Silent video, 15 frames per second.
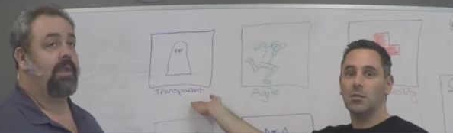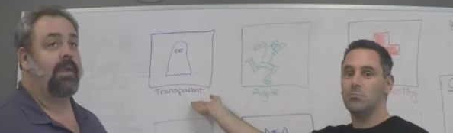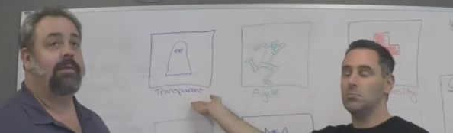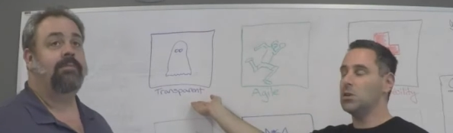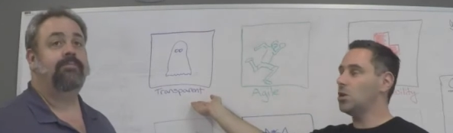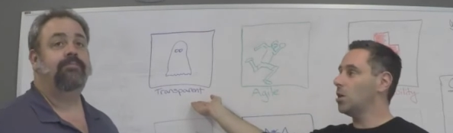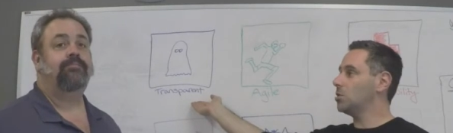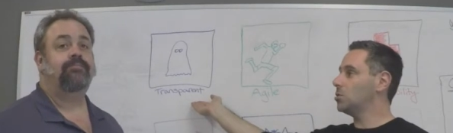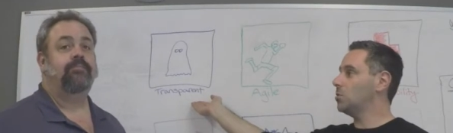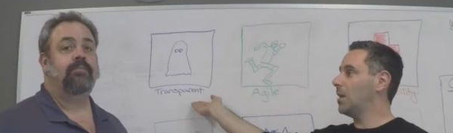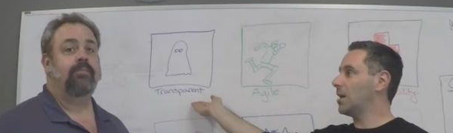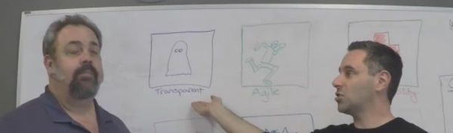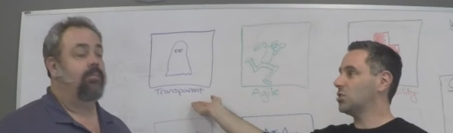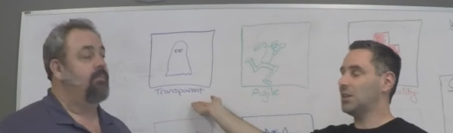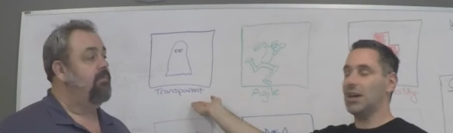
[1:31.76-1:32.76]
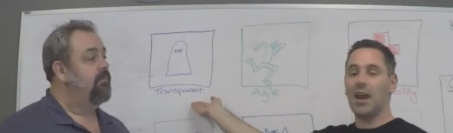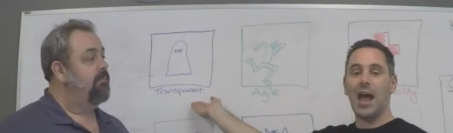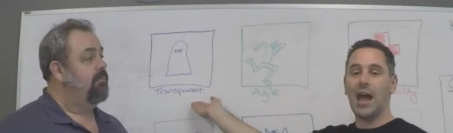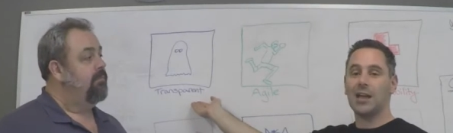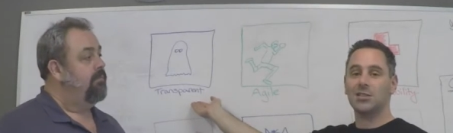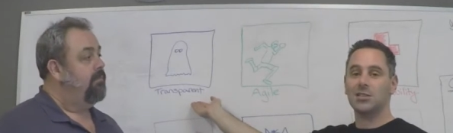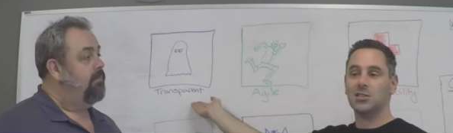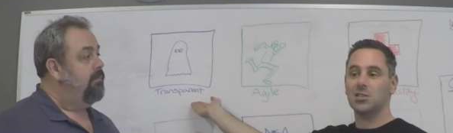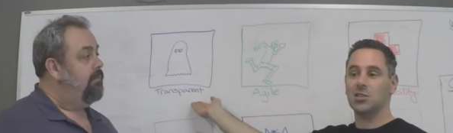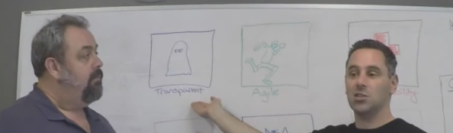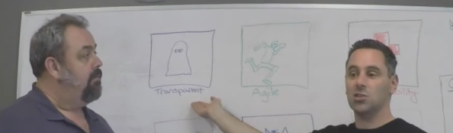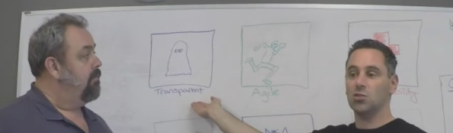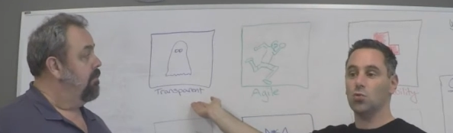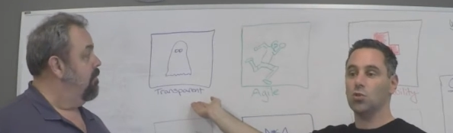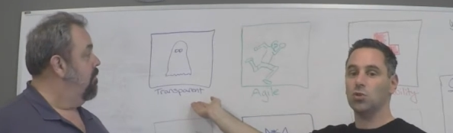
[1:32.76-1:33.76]
Speaker 1: Because you actually get access to
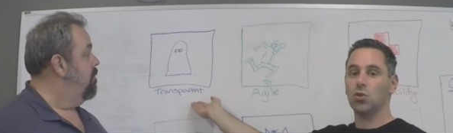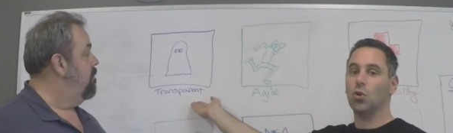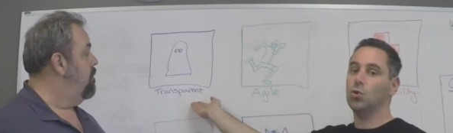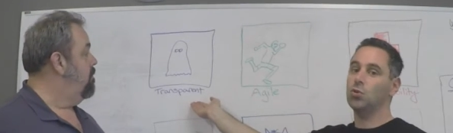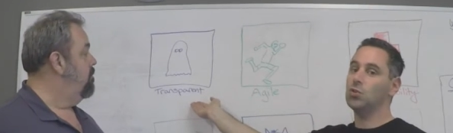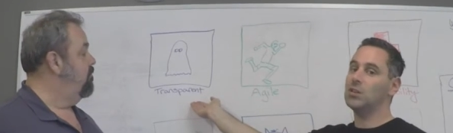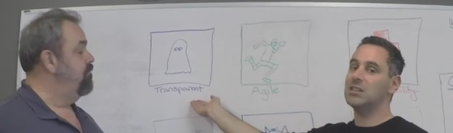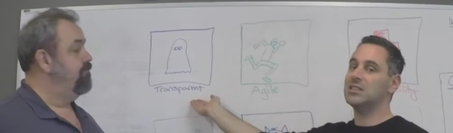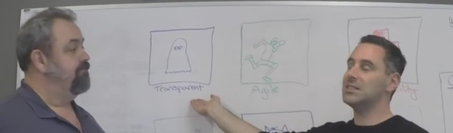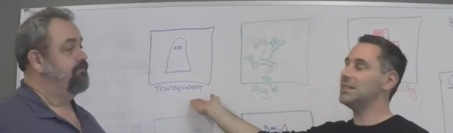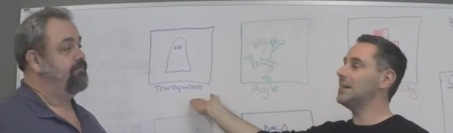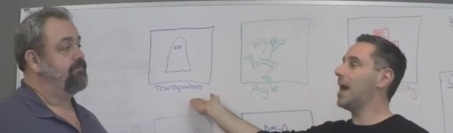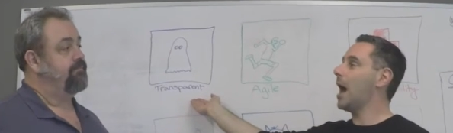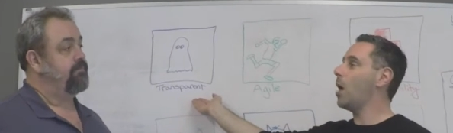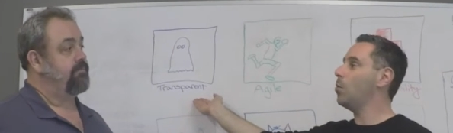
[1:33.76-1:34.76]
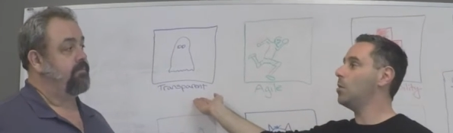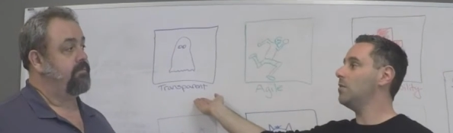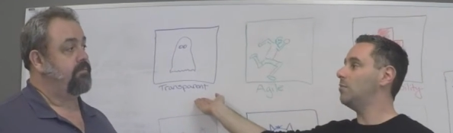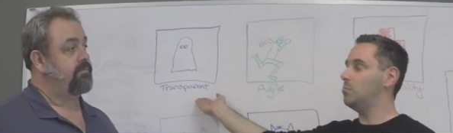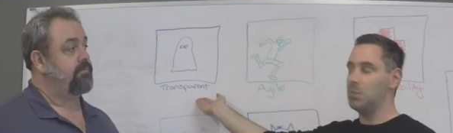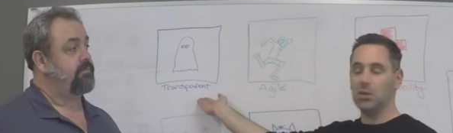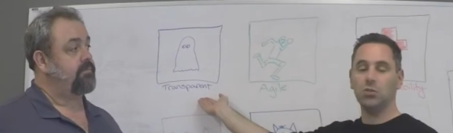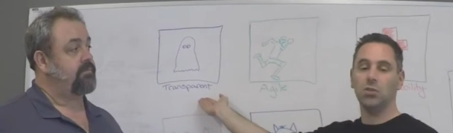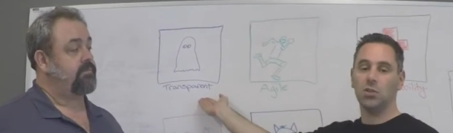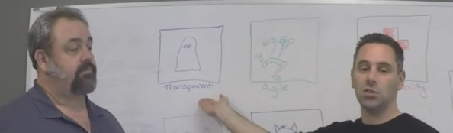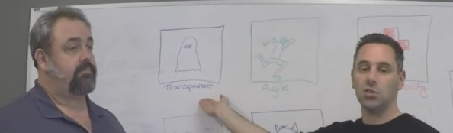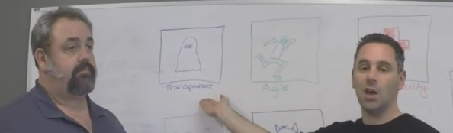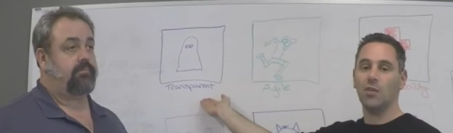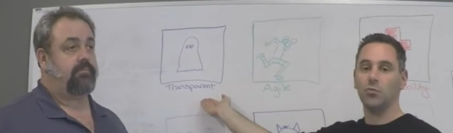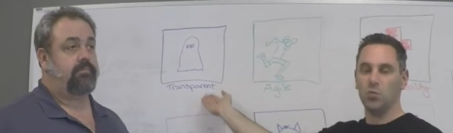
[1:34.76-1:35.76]
the source code, you can see how we built the
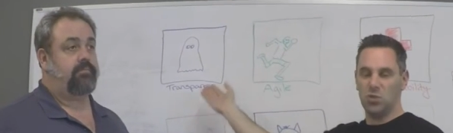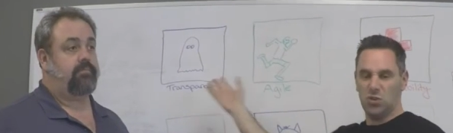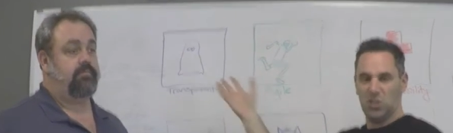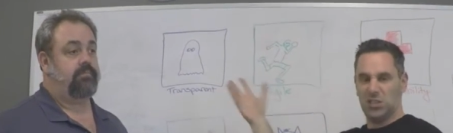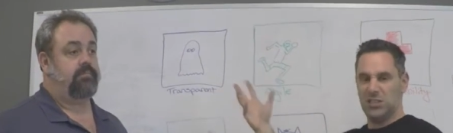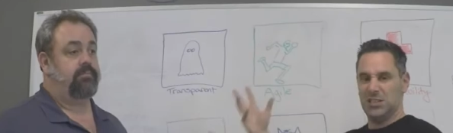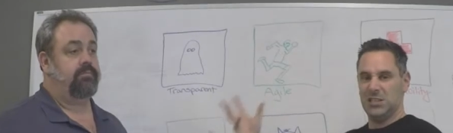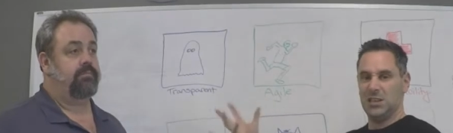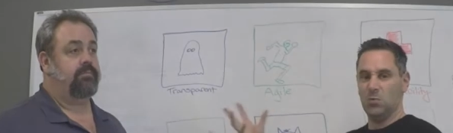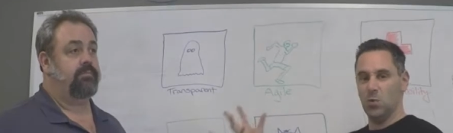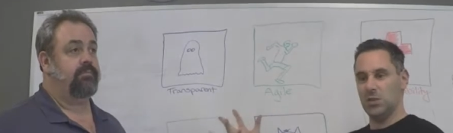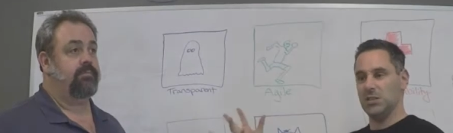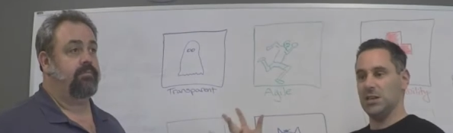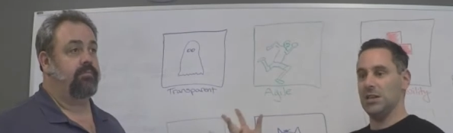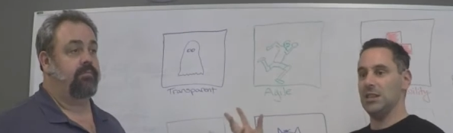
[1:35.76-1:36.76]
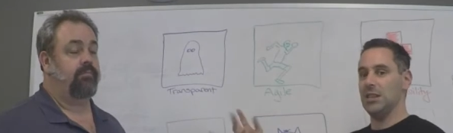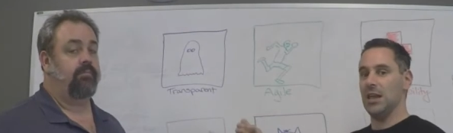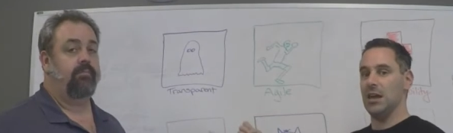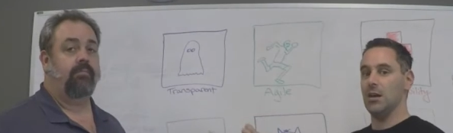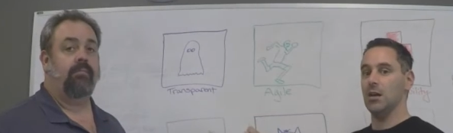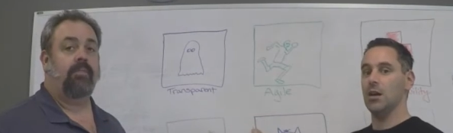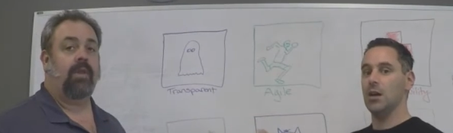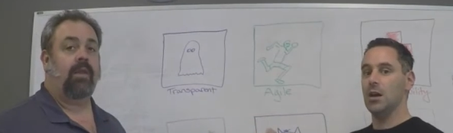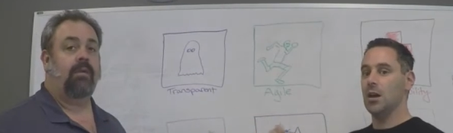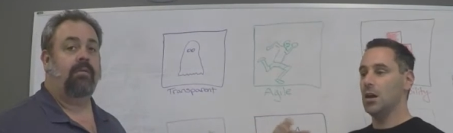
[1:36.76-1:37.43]
software. You can see what's in there.